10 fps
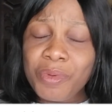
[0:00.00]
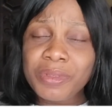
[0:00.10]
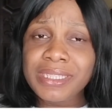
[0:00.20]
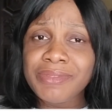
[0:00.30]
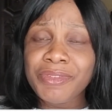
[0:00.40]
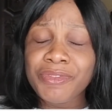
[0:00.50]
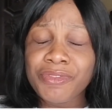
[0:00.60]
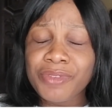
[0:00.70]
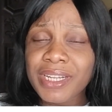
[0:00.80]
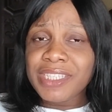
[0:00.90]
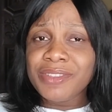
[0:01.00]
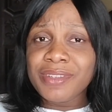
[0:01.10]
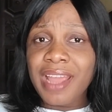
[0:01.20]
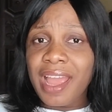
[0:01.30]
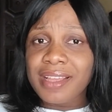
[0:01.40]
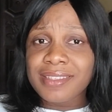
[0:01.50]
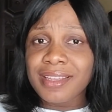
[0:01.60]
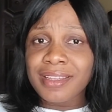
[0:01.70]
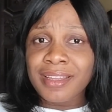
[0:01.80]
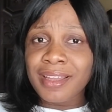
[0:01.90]
What is even fueling you
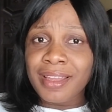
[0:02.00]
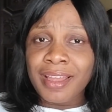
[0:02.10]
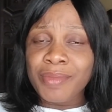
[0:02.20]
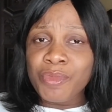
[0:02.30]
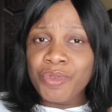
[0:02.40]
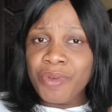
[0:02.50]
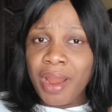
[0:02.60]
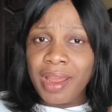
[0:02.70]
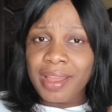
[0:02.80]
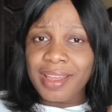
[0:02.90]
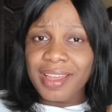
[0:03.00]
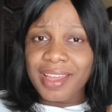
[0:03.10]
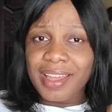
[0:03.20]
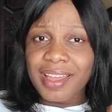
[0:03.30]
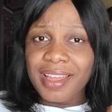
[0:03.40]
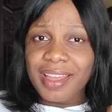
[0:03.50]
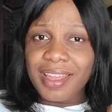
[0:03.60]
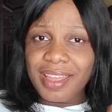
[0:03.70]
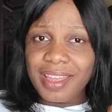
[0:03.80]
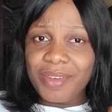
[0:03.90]
guys' morale?
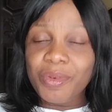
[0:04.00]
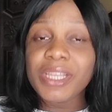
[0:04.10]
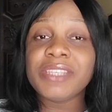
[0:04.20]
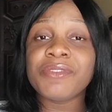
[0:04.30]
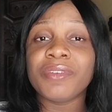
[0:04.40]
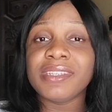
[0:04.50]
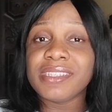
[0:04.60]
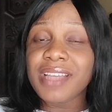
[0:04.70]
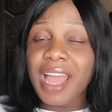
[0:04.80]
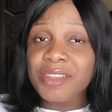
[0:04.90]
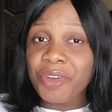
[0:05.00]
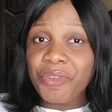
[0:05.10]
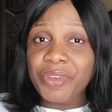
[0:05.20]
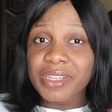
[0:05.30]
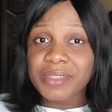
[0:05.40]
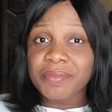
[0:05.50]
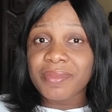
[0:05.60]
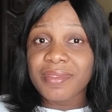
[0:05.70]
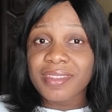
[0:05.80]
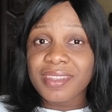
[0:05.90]
Eh? What is fueling you guys' courage?
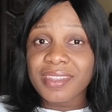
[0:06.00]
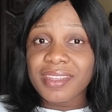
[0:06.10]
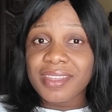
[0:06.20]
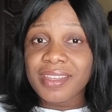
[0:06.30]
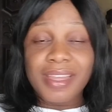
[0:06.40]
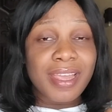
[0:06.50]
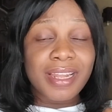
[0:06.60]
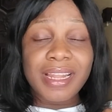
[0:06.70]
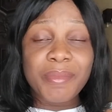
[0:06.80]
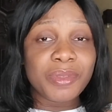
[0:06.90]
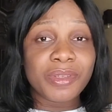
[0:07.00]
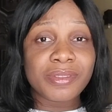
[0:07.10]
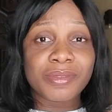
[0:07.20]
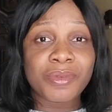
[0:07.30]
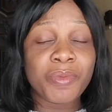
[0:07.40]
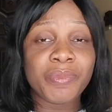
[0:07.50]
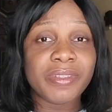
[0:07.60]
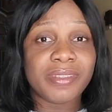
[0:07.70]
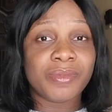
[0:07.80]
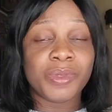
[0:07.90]
Let me just hope
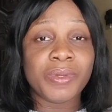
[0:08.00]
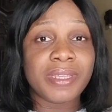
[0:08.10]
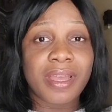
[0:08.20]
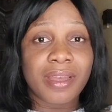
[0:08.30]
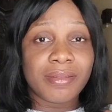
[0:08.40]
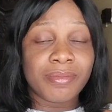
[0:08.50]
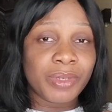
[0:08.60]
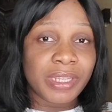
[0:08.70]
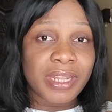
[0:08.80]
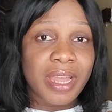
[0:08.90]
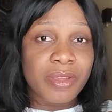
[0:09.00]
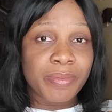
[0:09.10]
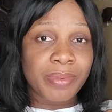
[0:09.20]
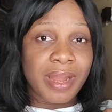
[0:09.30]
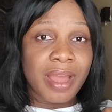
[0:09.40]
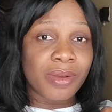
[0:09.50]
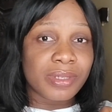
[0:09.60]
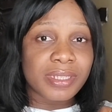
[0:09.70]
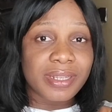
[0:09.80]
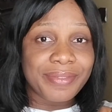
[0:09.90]
it's Twitter money that you people are
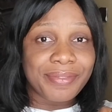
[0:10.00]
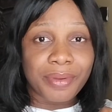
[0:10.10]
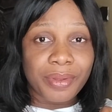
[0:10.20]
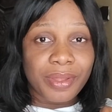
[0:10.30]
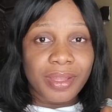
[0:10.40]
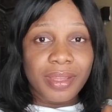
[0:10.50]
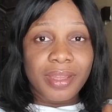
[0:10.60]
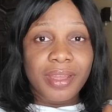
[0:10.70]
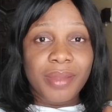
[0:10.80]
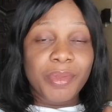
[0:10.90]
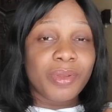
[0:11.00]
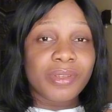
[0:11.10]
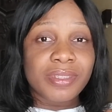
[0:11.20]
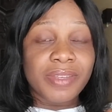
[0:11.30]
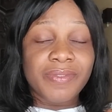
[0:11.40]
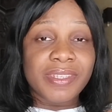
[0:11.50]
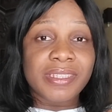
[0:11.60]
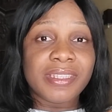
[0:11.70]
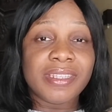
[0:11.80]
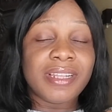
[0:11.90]
hustling for. Because if
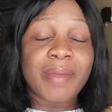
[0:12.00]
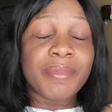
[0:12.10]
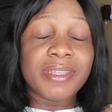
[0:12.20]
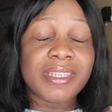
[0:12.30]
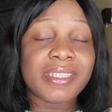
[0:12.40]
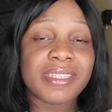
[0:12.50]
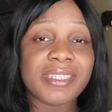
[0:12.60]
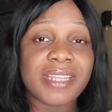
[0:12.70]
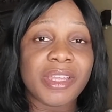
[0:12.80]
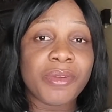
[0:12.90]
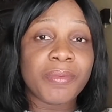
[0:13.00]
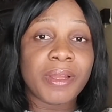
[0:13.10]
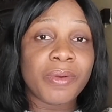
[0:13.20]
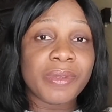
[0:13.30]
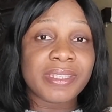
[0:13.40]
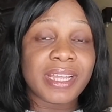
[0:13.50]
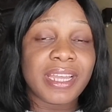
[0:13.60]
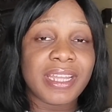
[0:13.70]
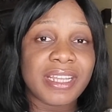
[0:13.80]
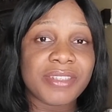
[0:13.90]
this, this thing that people are always
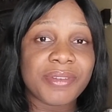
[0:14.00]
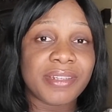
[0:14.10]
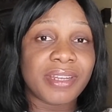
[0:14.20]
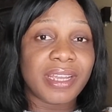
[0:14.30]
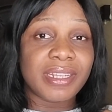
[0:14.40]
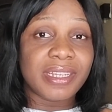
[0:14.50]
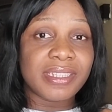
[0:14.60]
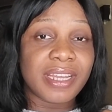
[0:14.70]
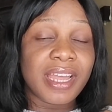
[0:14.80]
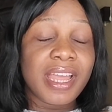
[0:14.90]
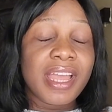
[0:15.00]
tagging Nigeria and tagging Nigeria,